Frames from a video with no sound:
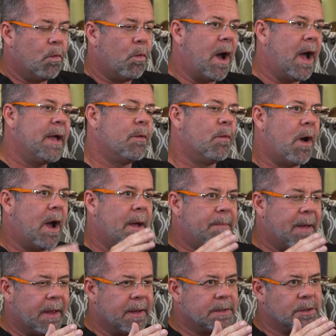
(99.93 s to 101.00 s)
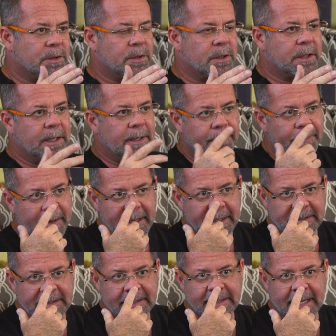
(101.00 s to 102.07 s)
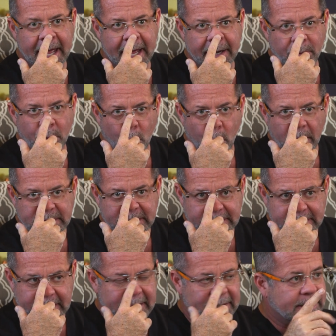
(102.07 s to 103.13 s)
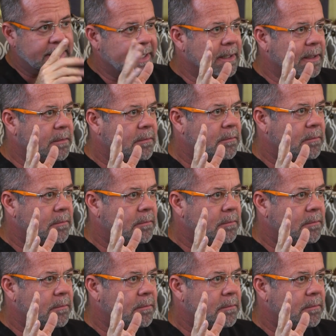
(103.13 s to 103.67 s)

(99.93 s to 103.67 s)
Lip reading: Why pellets are tricky is that once it's in, it's in.